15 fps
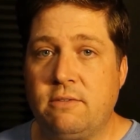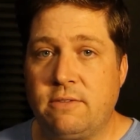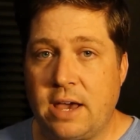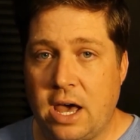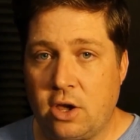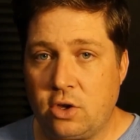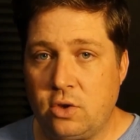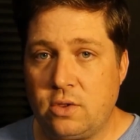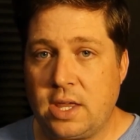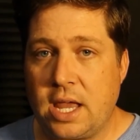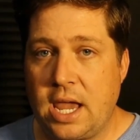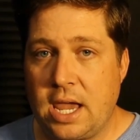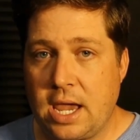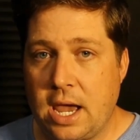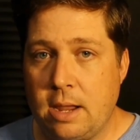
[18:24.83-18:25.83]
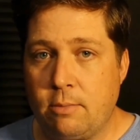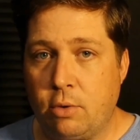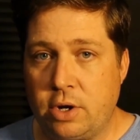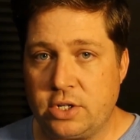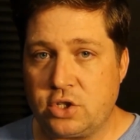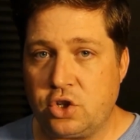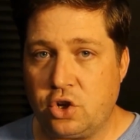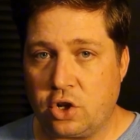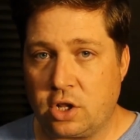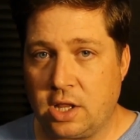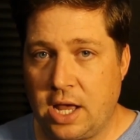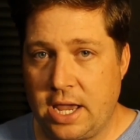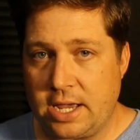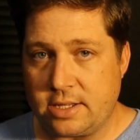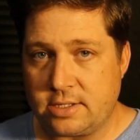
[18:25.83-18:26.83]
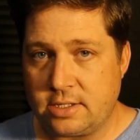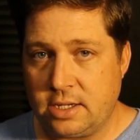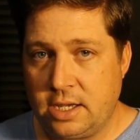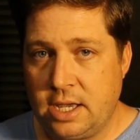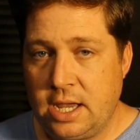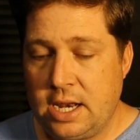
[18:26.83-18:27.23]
value that AI brings to your clients.